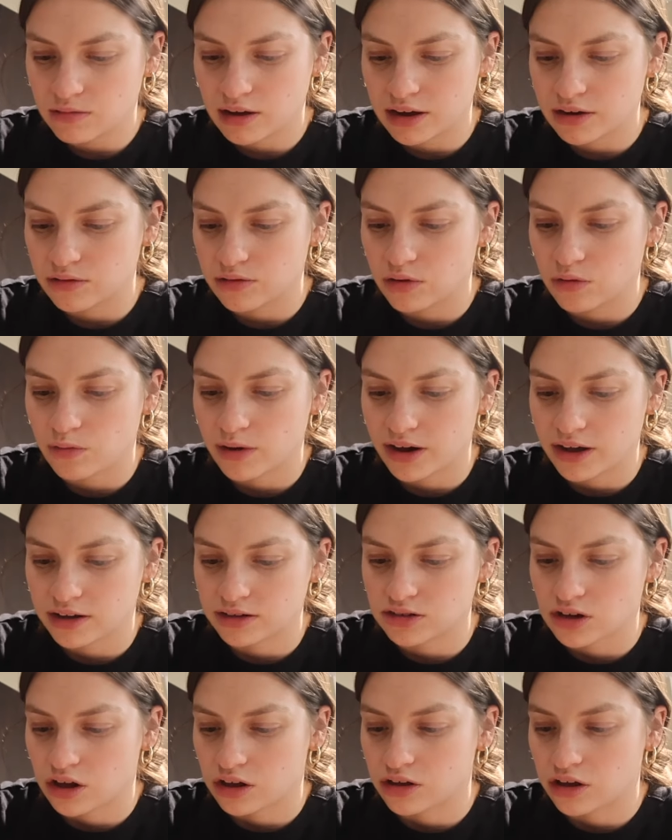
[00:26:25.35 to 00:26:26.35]
I don't know where
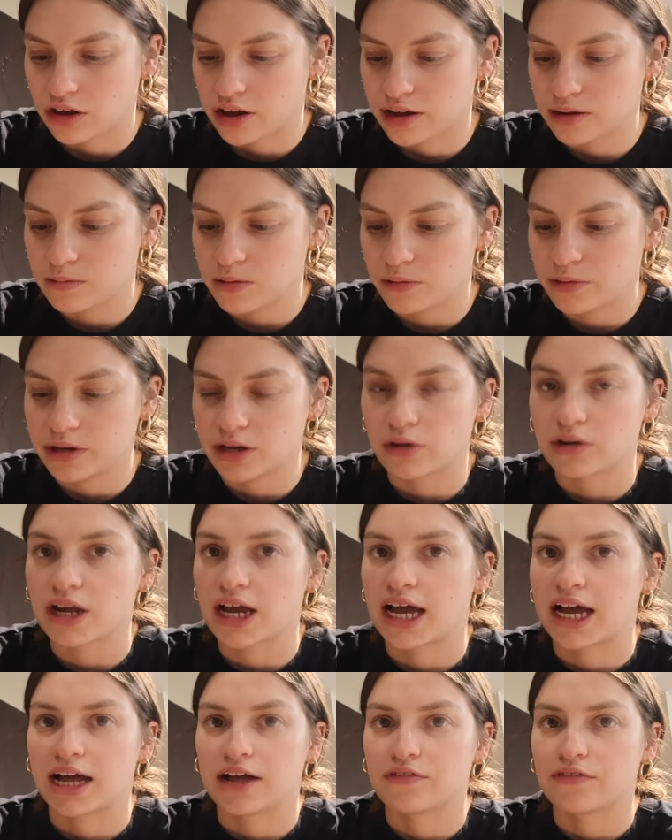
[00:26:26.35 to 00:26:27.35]
it's all gone, but we don't
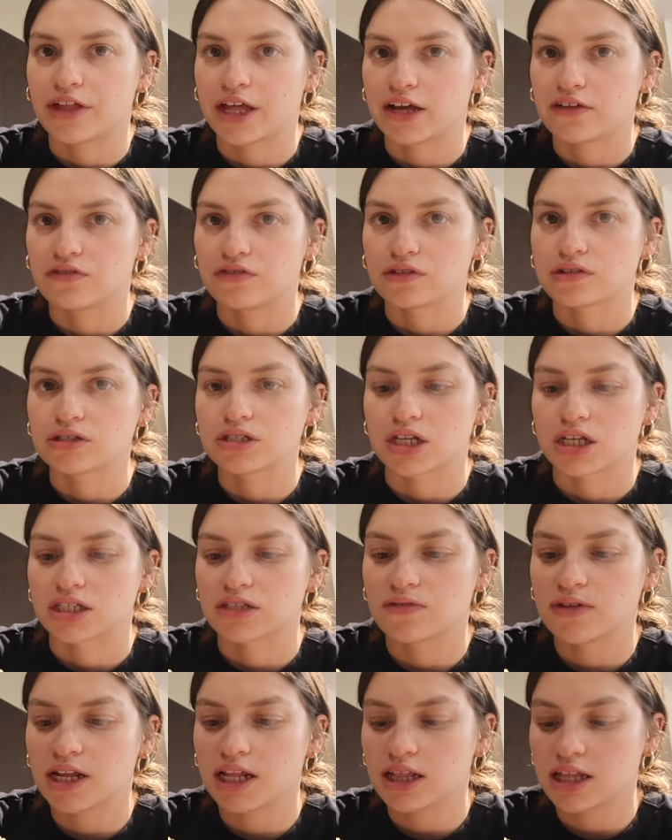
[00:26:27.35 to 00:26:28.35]
have like full sets
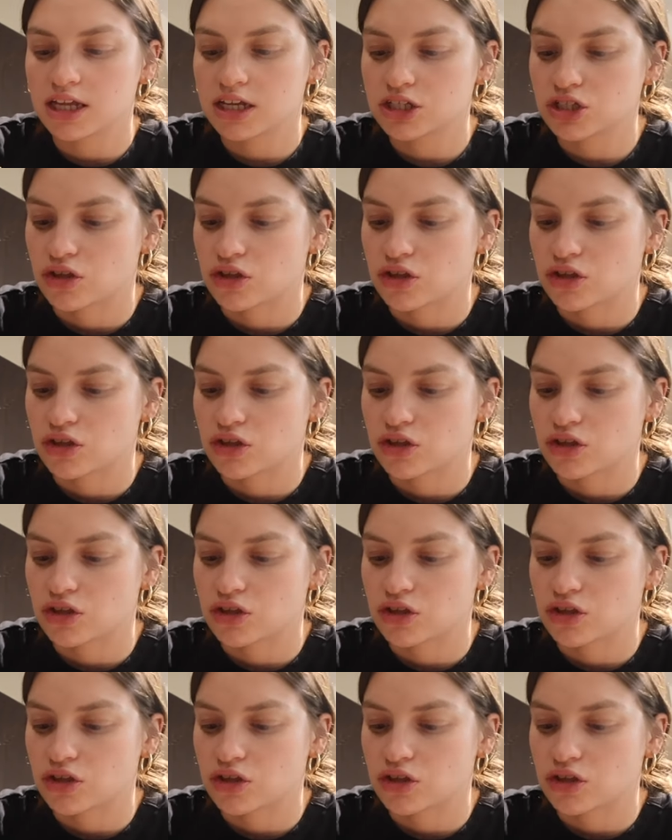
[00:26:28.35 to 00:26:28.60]
of anything.